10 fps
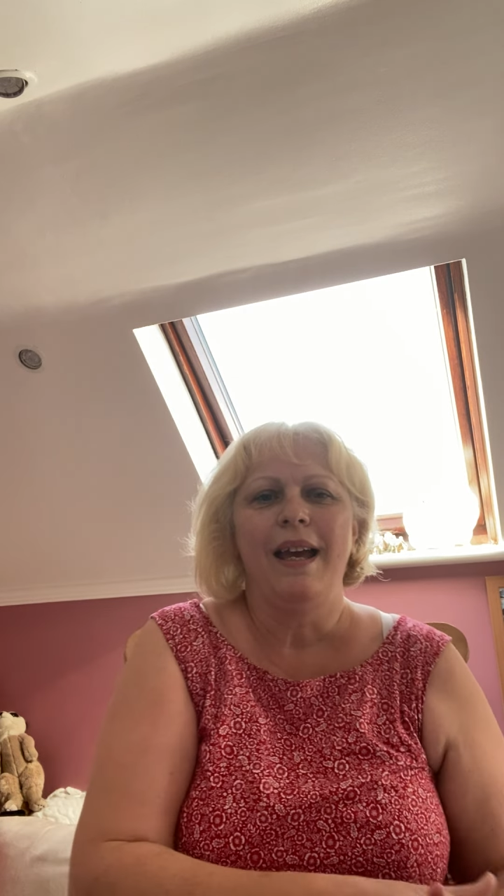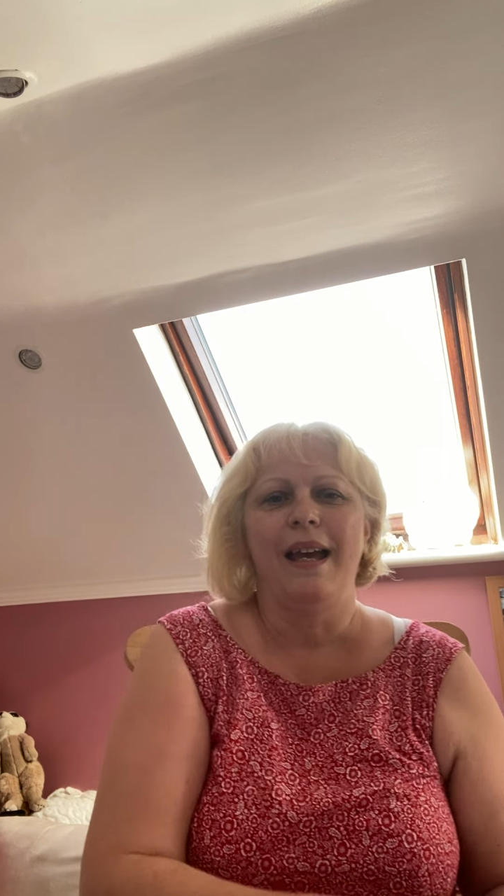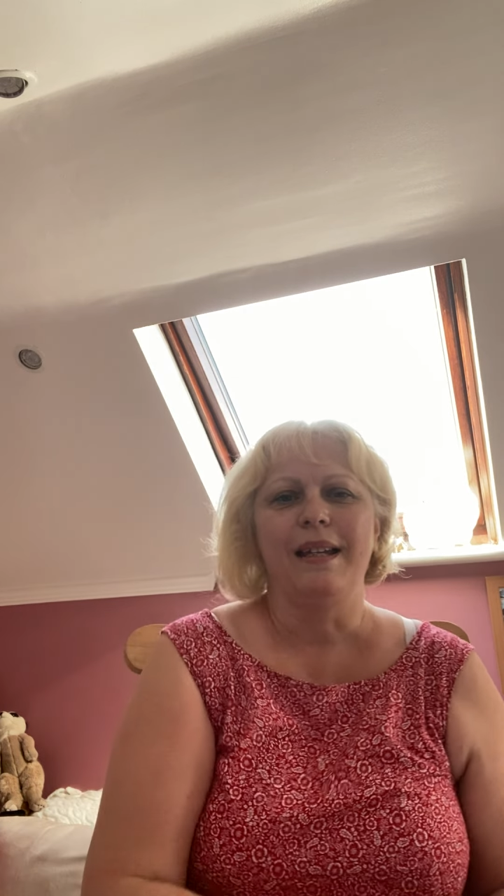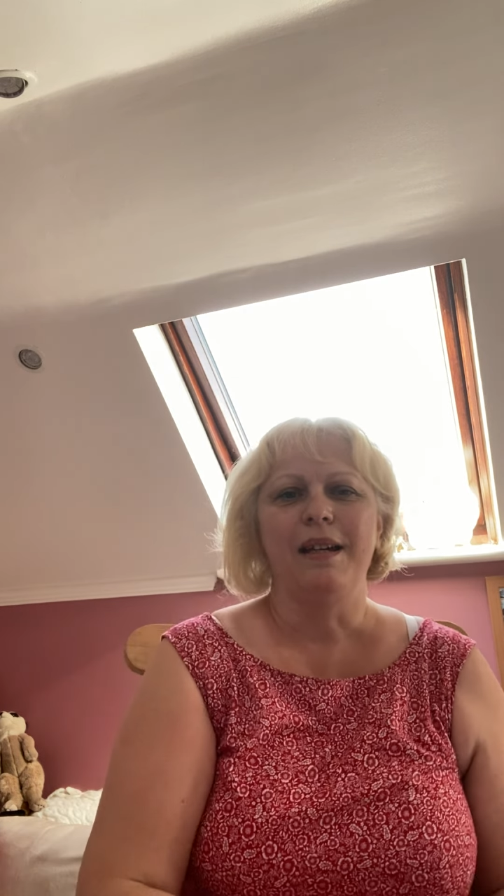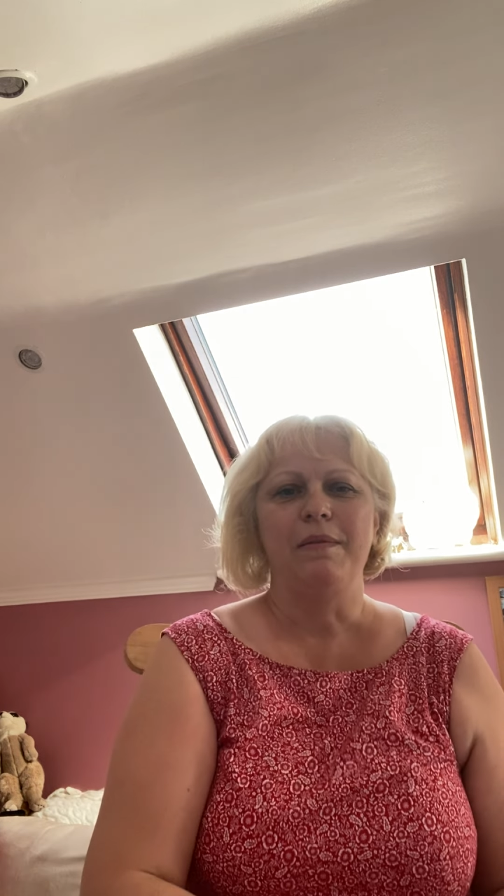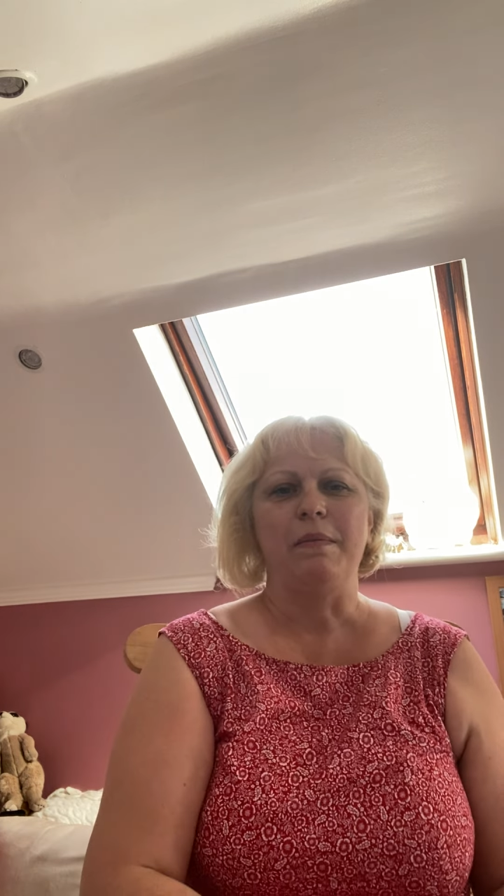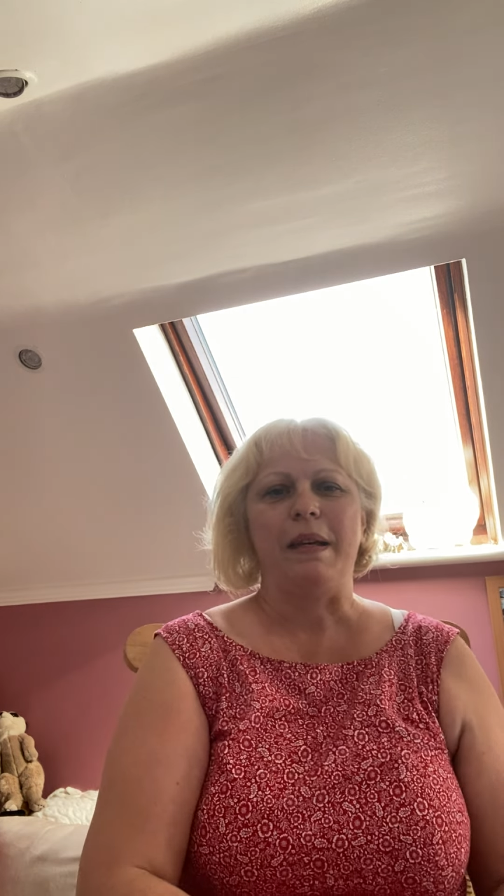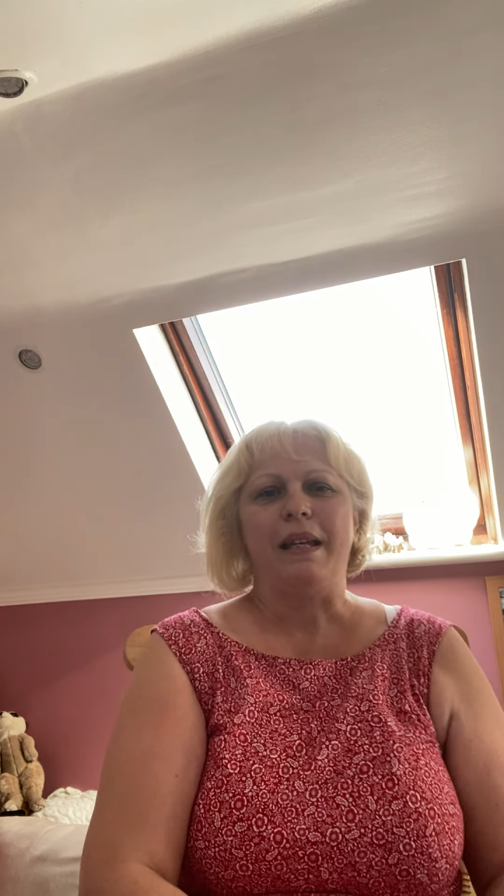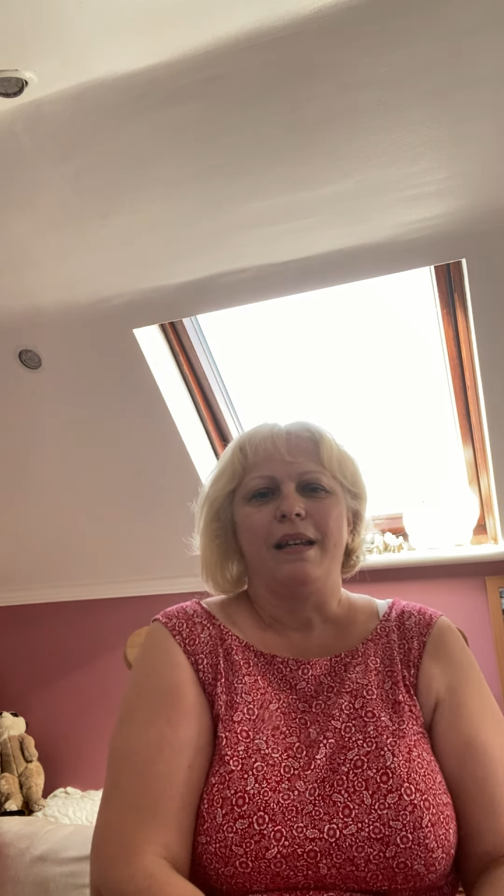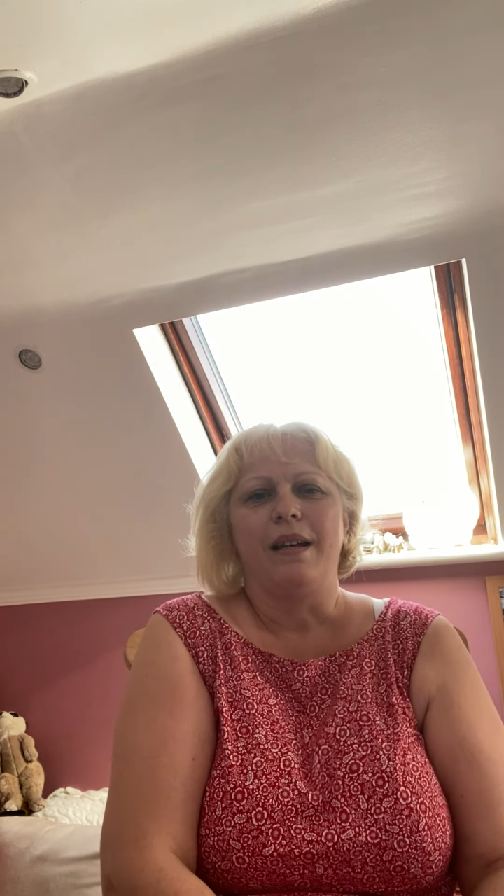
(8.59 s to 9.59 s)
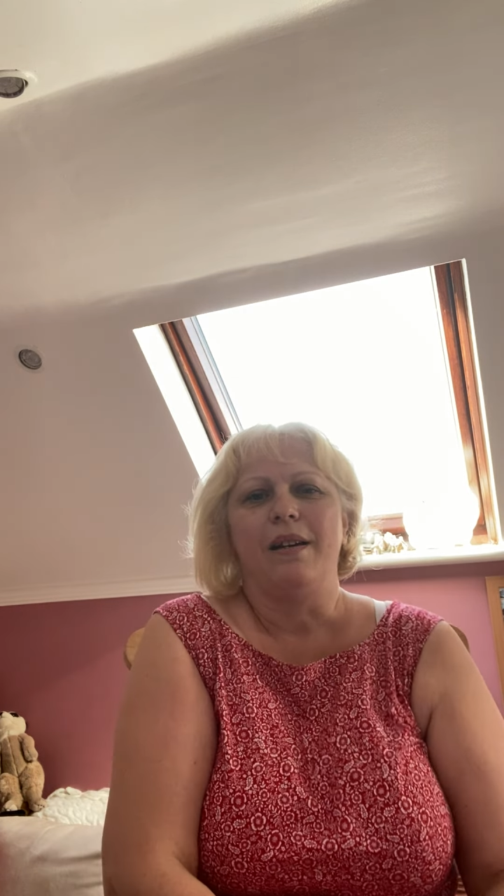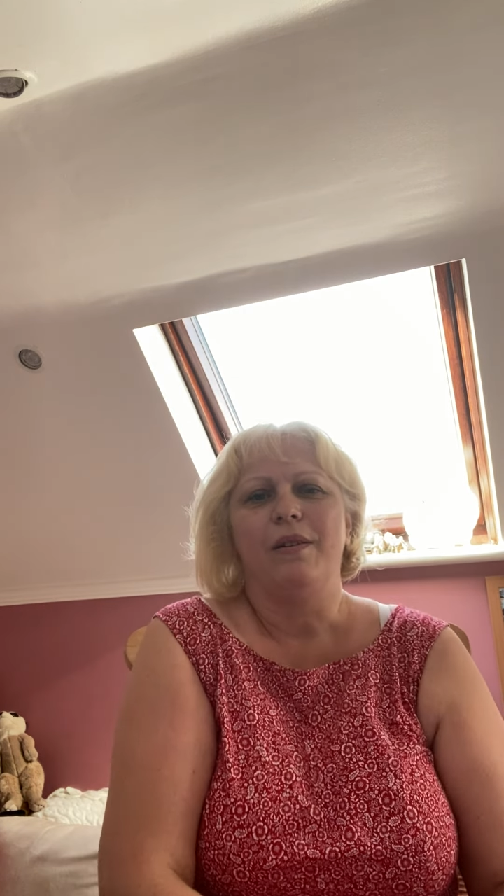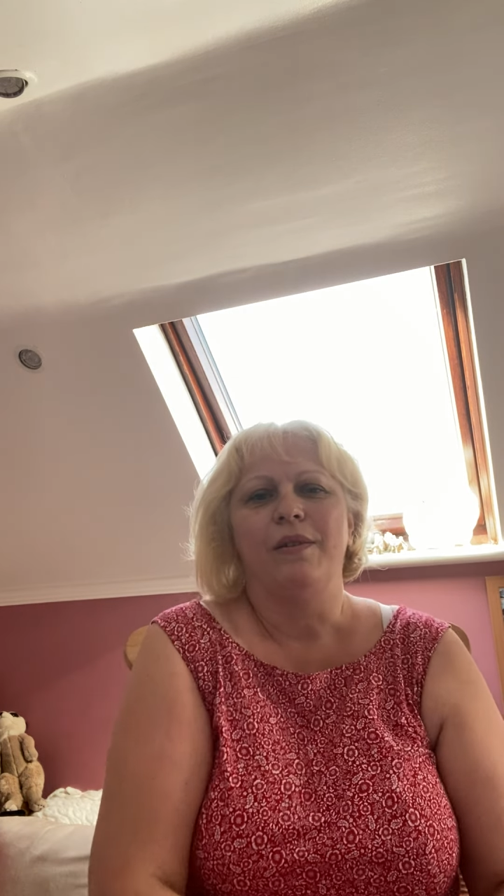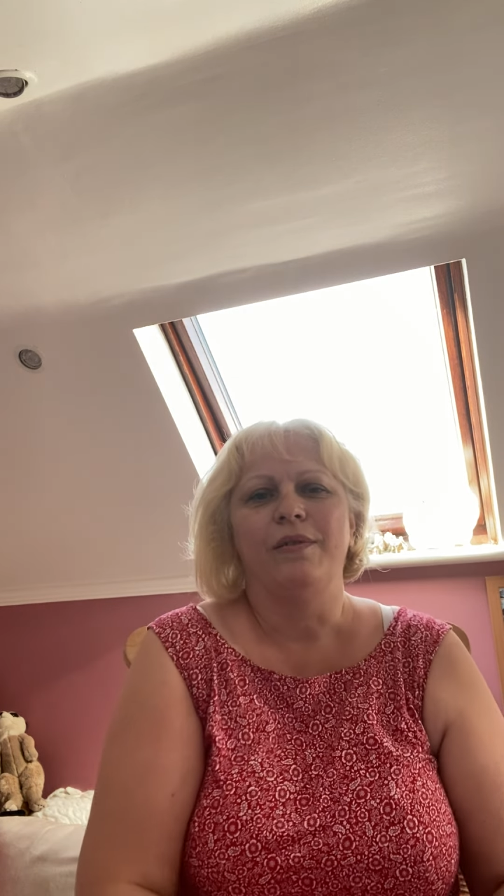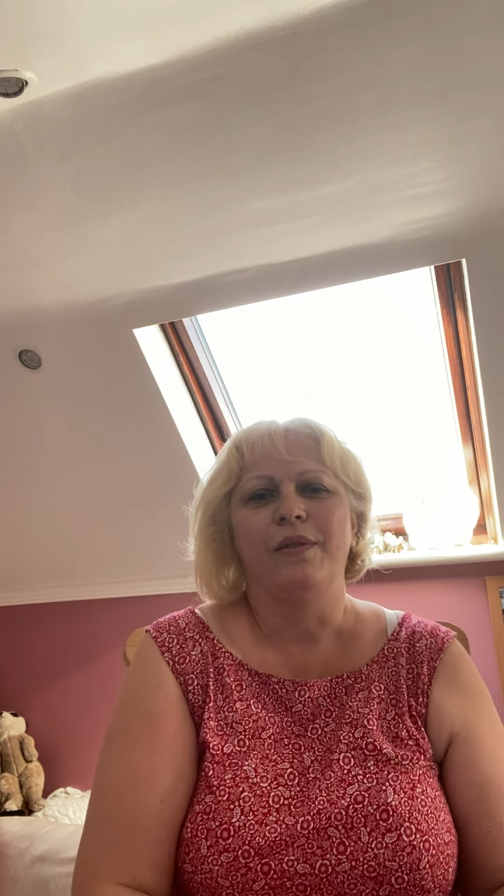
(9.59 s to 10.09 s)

and I'm the maker of